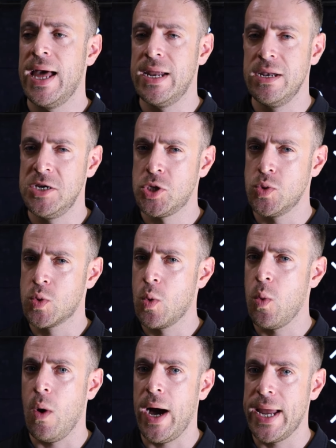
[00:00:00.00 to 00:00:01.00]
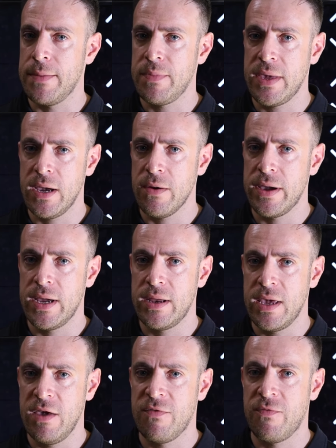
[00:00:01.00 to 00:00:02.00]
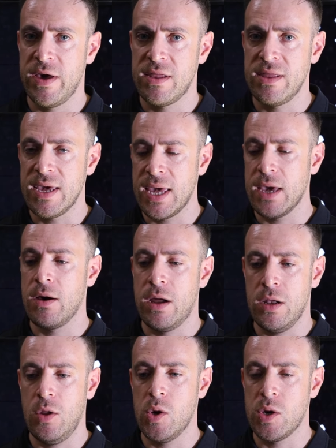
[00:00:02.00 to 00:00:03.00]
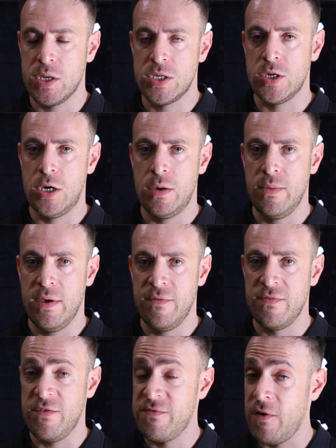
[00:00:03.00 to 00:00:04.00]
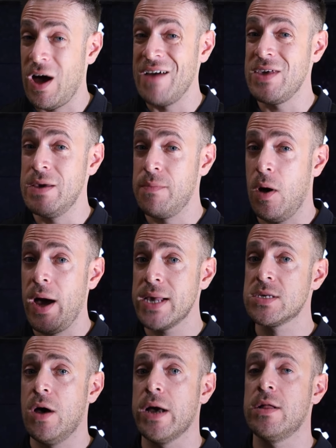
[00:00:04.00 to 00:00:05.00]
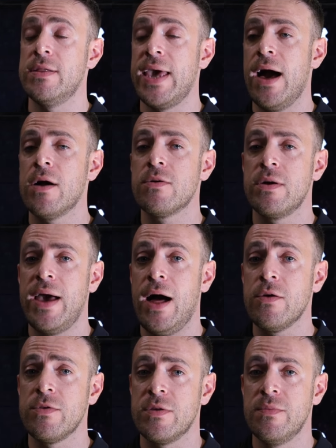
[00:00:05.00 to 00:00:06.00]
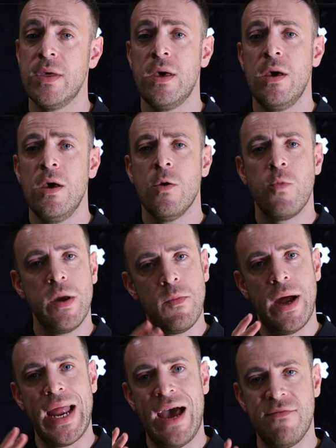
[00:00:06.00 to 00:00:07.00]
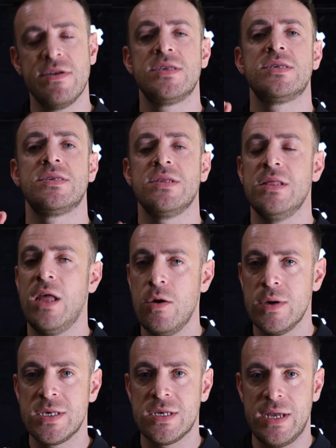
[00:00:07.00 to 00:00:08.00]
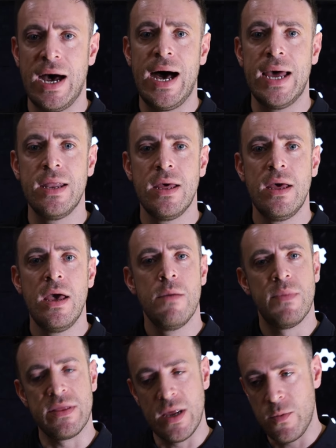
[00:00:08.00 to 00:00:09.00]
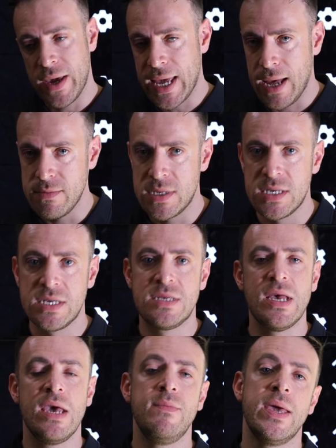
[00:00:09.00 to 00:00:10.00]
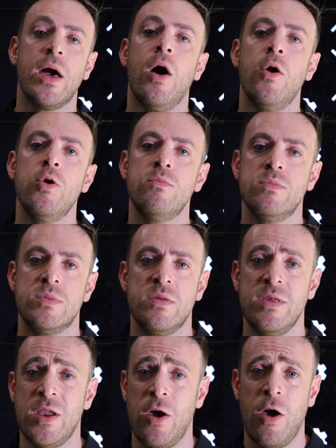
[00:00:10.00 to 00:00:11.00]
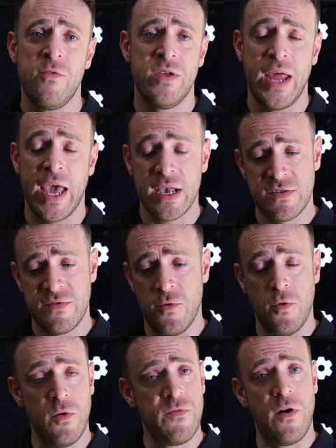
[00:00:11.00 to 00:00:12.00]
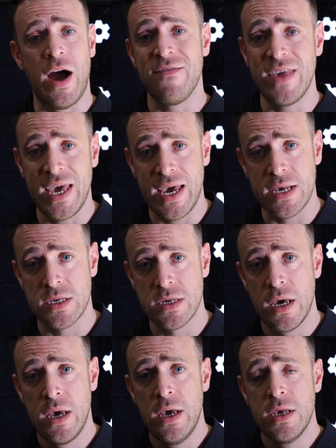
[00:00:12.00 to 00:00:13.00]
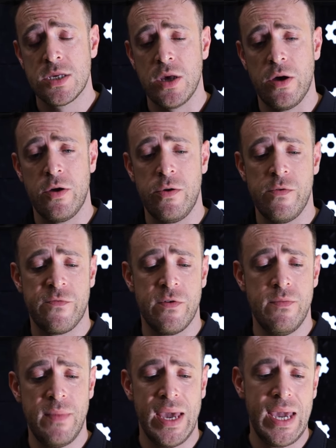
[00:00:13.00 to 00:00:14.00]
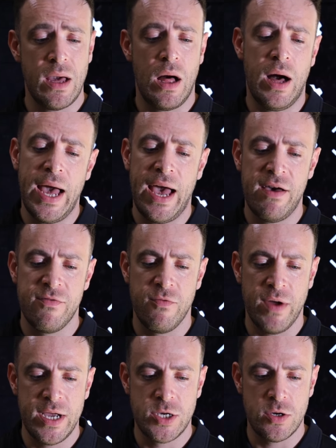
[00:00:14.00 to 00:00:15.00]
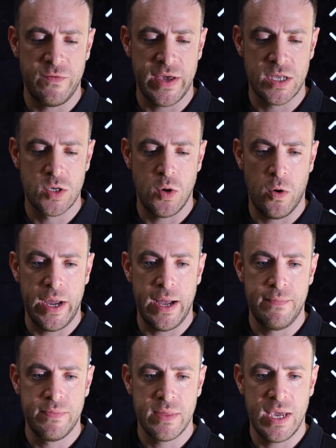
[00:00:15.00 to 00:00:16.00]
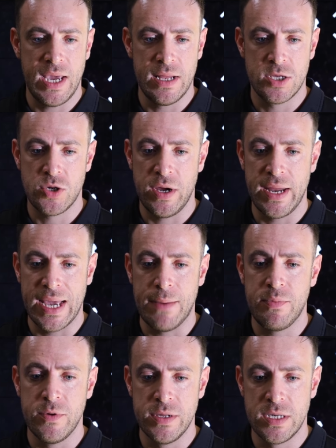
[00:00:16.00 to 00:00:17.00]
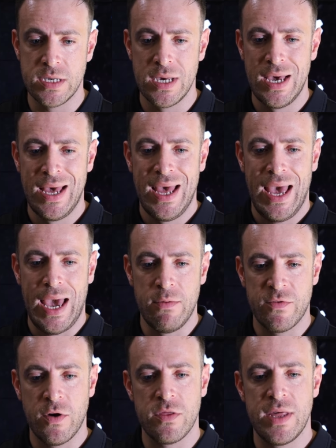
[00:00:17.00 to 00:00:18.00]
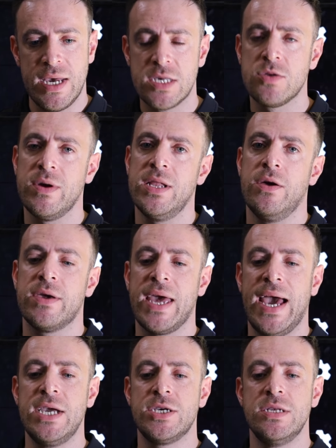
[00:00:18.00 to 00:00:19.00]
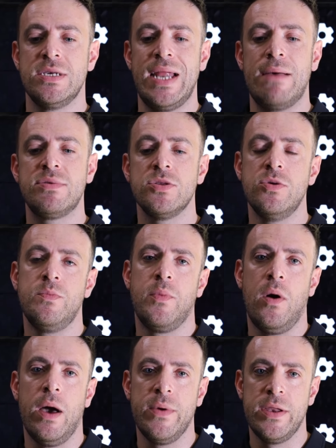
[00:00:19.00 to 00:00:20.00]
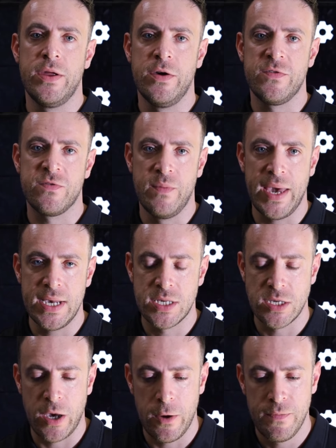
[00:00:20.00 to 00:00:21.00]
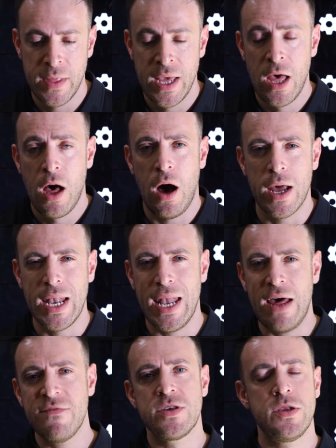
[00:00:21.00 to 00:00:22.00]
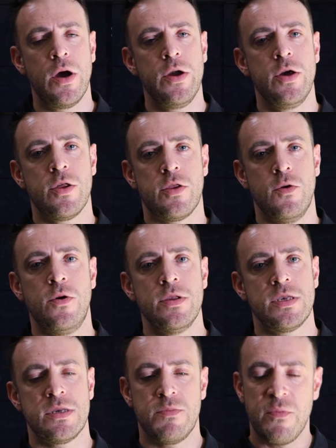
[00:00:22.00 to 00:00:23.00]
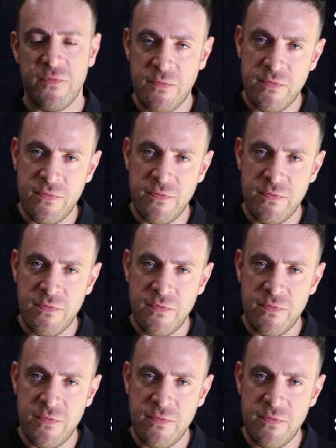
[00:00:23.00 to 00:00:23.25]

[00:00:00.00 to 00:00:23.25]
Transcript: an initial quieter period, if we're thinking kind of longer term and the 5-year buying cycle and the algorithm, we might have a slower start, but then we come steaming home, you know, over the next 4 or 5 years. So for me, I have regional Victoria in trending upwards, and we've got these three locations in absolute buy windows for me. So I'd love to know your thoughts.